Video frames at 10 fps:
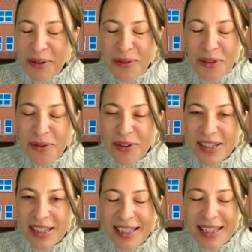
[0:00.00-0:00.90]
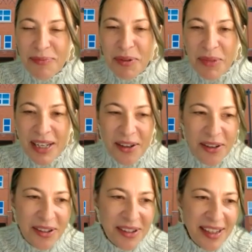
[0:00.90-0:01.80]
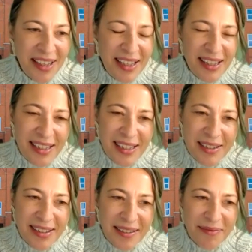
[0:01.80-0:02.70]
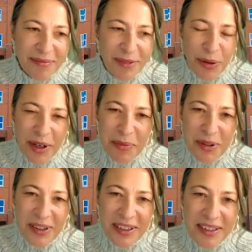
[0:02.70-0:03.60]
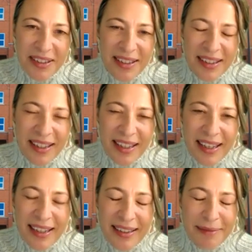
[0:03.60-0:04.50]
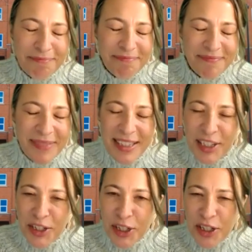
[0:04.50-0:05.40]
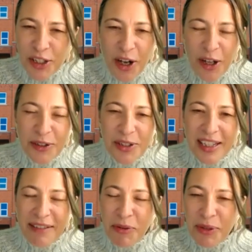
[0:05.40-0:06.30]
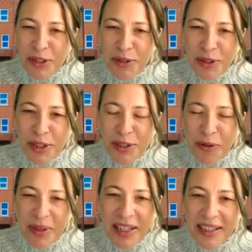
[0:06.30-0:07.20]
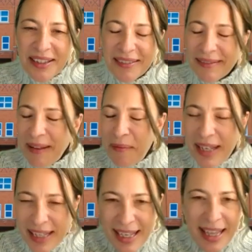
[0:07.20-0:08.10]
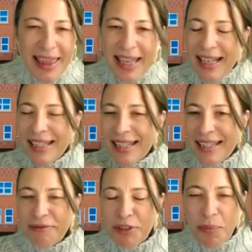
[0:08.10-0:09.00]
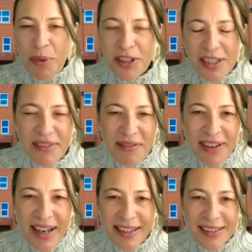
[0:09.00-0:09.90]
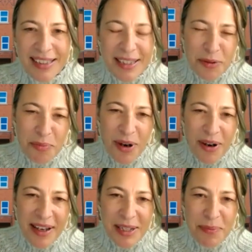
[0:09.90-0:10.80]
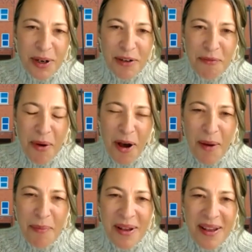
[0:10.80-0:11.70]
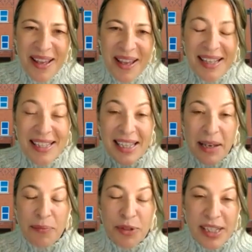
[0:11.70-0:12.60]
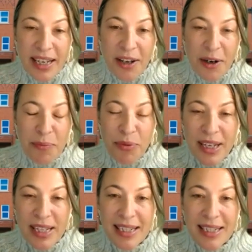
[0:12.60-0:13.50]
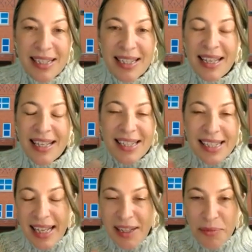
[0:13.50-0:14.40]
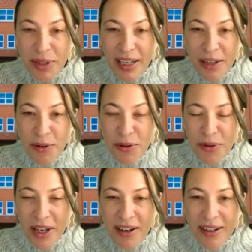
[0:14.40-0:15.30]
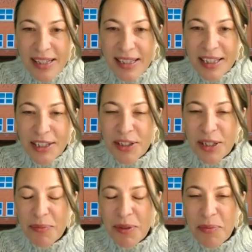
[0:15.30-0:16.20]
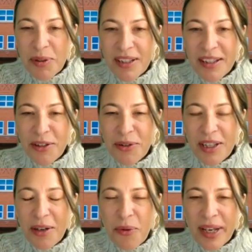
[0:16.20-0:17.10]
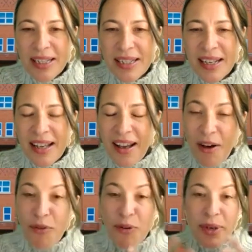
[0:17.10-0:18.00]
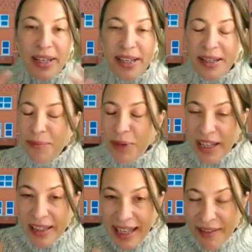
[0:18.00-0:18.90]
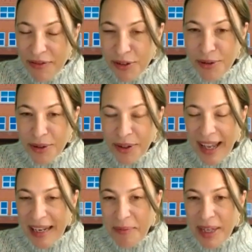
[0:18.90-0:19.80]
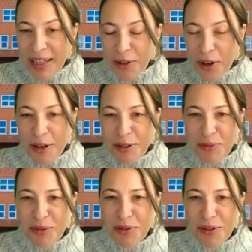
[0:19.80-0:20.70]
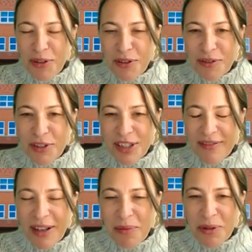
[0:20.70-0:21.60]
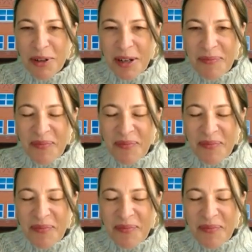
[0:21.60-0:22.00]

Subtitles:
through the teas, been meeting all these incredible and Indigenous scholars, and everyone's doing so many amazing things in different parts of the faculty. So as part of POP, it's like presenting our presence, celebrating who we are as Indigenous people and the unique ways of what we bring life to or animate or contribute to the University of Alberta.